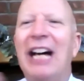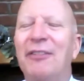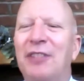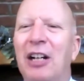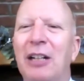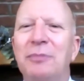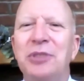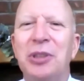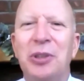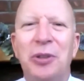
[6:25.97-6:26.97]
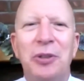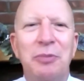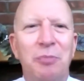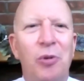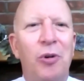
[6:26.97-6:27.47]
come to learn
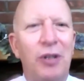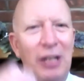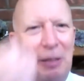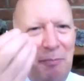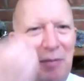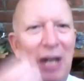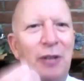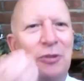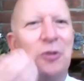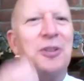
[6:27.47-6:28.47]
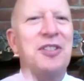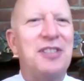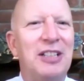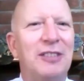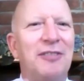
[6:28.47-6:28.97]
more about yourself
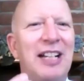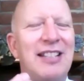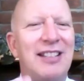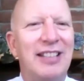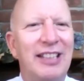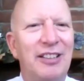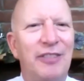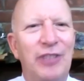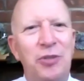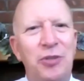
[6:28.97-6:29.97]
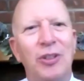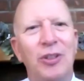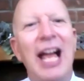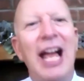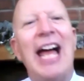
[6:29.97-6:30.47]
as an individual
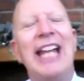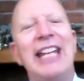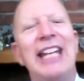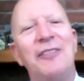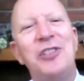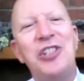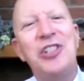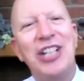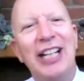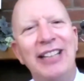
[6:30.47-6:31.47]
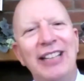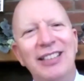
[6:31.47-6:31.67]
and have shed